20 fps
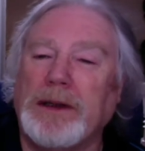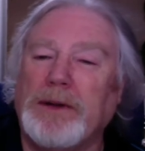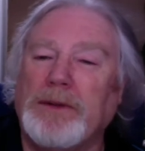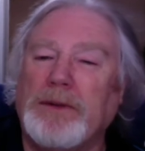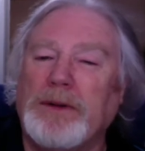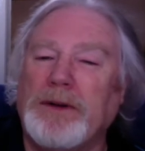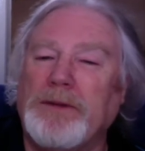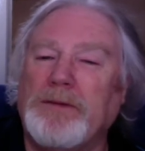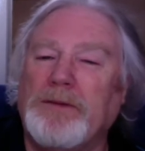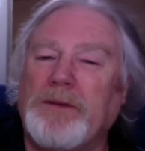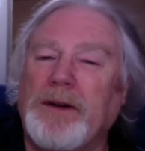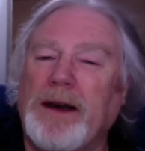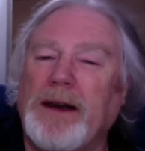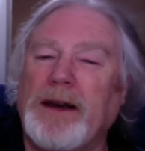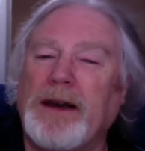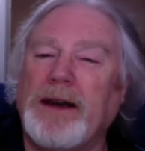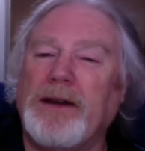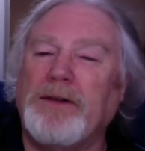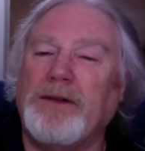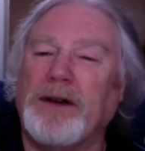were
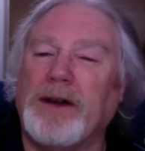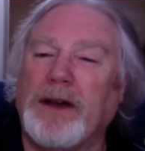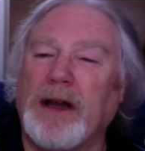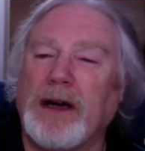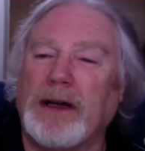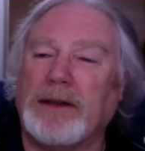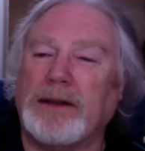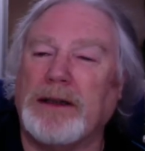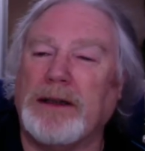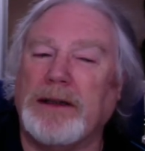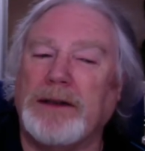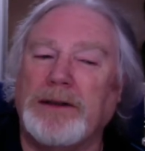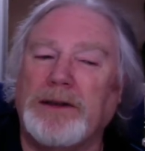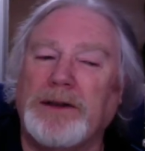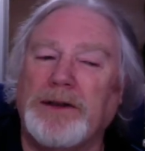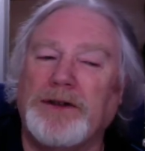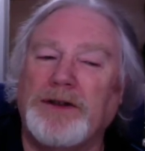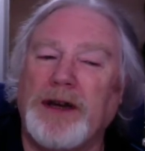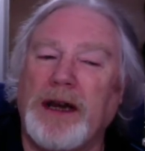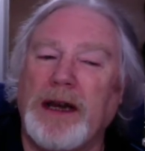very reluctant
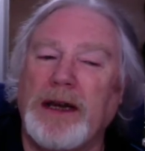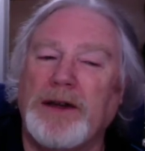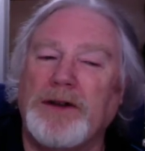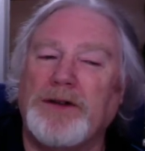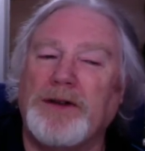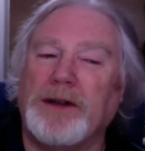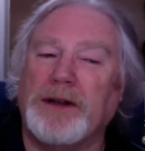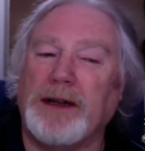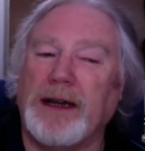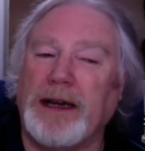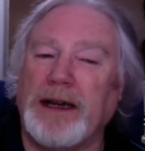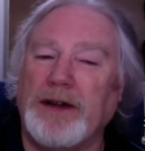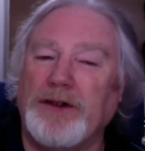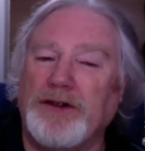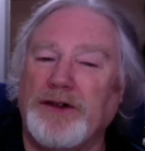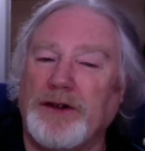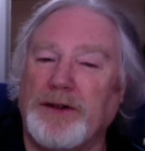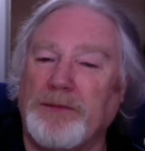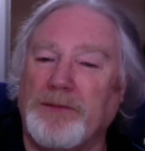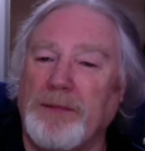to change their
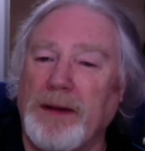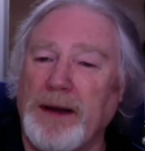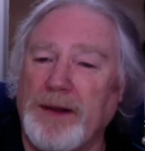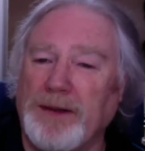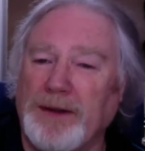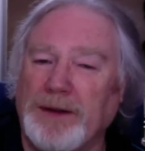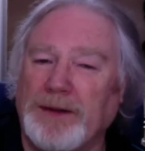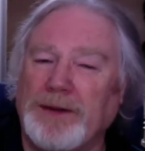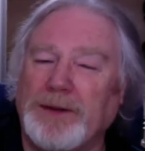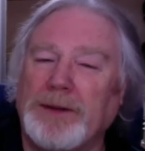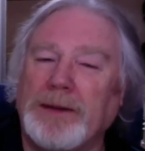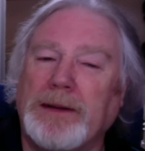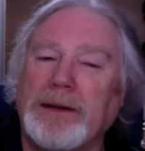ancient method,